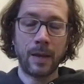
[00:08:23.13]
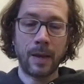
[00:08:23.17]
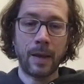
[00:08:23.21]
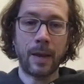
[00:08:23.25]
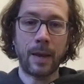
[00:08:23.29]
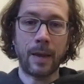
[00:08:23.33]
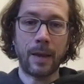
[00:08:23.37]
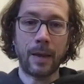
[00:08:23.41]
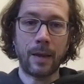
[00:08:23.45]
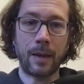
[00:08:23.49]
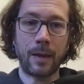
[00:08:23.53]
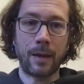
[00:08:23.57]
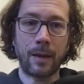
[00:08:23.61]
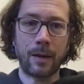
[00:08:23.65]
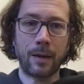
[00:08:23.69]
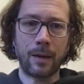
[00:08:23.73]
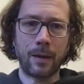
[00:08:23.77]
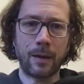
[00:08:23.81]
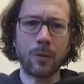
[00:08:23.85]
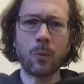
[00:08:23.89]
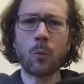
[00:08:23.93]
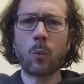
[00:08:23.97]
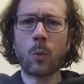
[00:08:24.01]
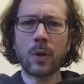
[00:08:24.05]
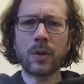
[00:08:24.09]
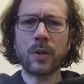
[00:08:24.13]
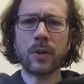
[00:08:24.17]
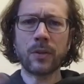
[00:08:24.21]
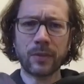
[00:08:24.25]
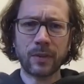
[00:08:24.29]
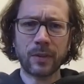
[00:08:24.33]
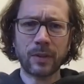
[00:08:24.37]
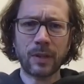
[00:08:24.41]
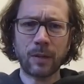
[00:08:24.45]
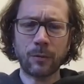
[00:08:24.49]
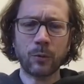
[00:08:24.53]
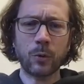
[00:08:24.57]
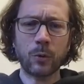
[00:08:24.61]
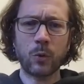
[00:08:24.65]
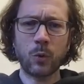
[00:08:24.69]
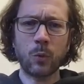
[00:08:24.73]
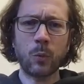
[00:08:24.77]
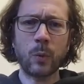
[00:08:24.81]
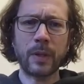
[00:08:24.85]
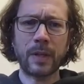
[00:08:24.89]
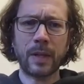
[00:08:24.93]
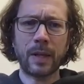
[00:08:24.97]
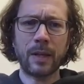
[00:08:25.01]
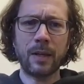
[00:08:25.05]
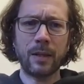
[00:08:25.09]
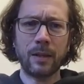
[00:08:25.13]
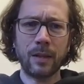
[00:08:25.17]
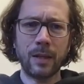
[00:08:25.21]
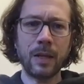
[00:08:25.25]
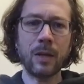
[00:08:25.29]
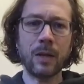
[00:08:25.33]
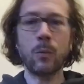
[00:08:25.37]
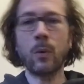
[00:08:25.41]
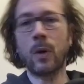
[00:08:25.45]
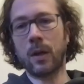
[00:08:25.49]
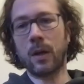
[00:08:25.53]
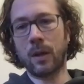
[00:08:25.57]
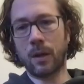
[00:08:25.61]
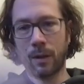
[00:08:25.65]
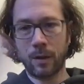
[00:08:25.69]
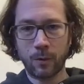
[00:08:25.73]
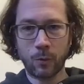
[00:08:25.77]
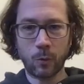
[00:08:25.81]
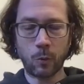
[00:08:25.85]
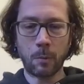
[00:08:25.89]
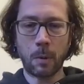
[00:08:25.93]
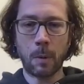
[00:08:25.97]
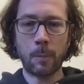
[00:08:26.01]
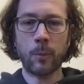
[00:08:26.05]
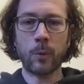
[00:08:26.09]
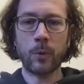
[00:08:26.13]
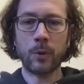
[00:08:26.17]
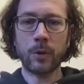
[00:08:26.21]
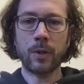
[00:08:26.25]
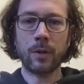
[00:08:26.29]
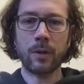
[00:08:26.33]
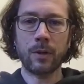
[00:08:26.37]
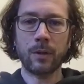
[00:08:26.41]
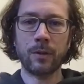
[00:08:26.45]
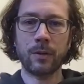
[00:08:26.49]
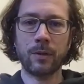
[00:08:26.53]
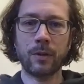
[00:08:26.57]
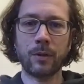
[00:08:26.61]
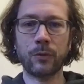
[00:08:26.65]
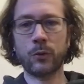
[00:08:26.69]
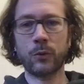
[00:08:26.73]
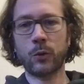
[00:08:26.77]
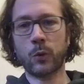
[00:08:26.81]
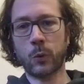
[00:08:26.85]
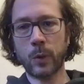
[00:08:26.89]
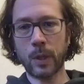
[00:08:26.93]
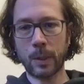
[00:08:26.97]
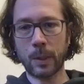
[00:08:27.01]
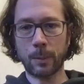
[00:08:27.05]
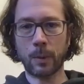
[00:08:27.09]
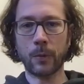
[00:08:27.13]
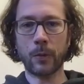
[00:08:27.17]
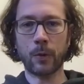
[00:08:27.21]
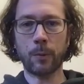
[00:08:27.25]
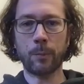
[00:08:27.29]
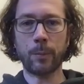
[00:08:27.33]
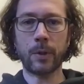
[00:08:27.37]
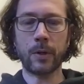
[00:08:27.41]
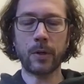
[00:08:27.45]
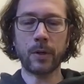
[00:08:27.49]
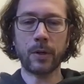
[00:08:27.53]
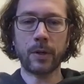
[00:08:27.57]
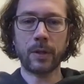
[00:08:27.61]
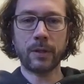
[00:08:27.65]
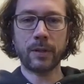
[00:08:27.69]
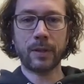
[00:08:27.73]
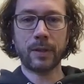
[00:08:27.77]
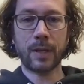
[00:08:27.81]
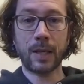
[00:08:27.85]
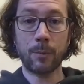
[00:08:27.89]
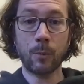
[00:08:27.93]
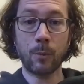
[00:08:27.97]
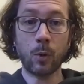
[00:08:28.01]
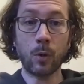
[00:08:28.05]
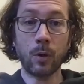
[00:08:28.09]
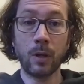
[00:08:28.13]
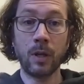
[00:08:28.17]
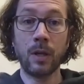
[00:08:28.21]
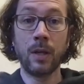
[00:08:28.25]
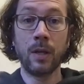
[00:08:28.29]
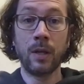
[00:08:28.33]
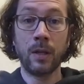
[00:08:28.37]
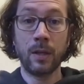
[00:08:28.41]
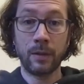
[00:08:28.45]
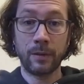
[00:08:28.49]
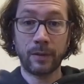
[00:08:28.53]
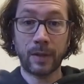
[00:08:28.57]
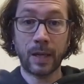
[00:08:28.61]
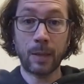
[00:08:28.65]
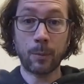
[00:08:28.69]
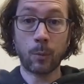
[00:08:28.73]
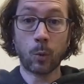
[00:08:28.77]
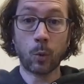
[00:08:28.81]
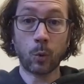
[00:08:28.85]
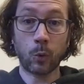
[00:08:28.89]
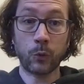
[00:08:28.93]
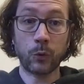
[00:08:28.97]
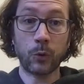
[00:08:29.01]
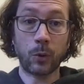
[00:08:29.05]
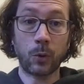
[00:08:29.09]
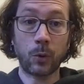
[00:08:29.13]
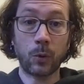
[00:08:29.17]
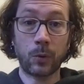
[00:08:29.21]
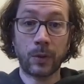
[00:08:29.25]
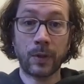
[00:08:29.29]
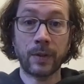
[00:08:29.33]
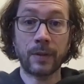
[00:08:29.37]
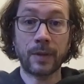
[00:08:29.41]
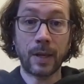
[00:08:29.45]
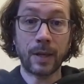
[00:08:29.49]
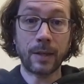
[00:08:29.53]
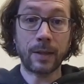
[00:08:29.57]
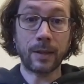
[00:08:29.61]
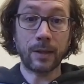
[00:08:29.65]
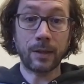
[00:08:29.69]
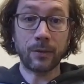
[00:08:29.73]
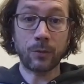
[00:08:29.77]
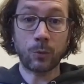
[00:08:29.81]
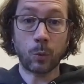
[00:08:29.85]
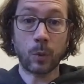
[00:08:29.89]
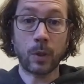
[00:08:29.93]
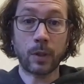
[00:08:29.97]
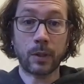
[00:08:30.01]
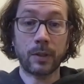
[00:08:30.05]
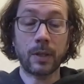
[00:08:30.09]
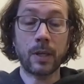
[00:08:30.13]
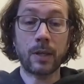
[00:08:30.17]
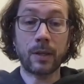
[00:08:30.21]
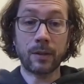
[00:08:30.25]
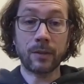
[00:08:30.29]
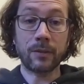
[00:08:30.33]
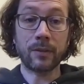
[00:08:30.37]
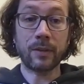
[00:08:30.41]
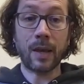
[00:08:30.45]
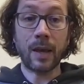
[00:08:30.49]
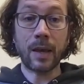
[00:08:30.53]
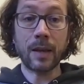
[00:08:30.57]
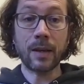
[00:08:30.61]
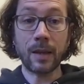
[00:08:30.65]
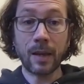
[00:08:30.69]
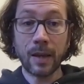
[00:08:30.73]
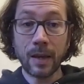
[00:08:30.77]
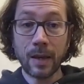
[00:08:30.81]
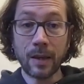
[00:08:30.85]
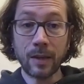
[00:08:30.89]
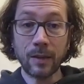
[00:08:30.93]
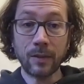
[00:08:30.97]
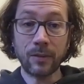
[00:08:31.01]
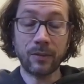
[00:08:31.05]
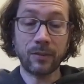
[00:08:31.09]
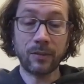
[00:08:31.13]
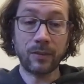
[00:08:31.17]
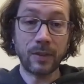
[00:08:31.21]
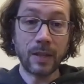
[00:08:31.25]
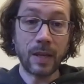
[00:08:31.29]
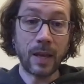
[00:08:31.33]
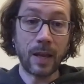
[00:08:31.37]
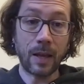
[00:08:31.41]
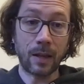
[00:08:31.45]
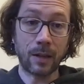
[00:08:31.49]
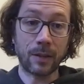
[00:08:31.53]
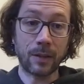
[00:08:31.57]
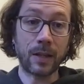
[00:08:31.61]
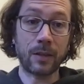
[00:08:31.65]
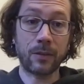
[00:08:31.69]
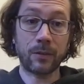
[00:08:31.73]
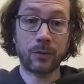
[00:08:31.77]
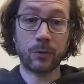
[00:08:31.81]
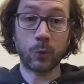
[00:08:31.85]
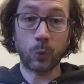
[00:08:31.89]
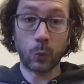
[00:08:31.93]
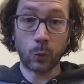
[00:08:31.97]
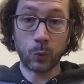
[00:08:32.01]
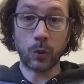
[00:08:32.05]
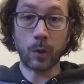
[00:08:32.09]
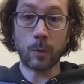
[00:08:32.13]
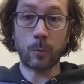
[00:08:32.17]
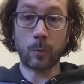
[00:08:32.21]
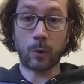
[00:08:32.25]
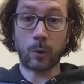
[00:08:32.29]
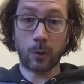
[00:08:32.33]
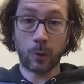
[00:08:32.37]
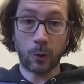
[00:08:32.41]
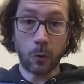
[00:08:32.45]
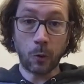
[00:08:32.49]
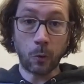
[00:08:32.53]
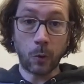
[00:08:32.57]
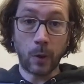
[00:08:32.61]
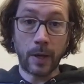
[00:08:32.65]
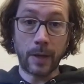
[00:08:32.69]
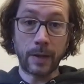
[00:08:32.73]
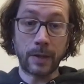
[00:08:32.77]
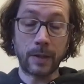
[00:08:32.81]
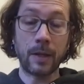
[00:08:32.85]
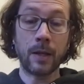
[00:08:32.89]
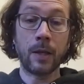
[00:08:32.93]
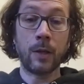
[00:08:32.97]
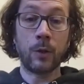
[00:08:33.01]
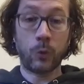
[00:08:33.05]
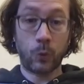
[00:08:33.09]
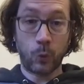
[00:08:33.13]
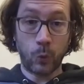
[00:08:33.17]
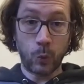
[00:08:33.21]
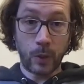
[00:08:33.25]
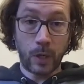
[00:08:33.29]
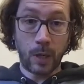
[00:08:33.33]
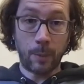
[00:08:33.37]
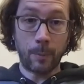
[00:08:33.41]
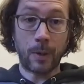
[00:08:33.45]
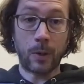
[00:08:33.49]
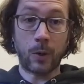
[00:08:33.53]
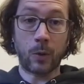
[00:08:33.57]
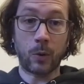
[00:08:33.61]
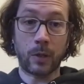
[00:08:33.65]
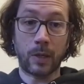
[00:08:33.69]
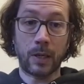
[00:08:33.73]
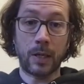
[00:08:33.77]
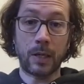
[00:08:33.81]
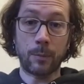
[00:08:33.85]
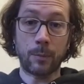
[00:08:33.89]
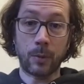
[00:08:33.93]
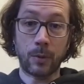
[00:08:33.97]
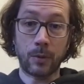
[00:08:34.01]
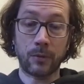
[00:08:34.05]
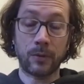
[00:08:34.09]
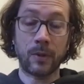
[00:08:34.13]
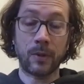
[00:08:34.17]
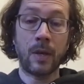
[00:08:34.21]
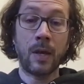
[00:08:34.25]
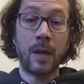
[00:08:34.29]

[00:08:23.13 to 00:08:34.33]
And what does it have to do with anything? Well, remember the story about the periodic table? Table salt, that is what? That is NaCl, that's sodium chloride, two chemical elements.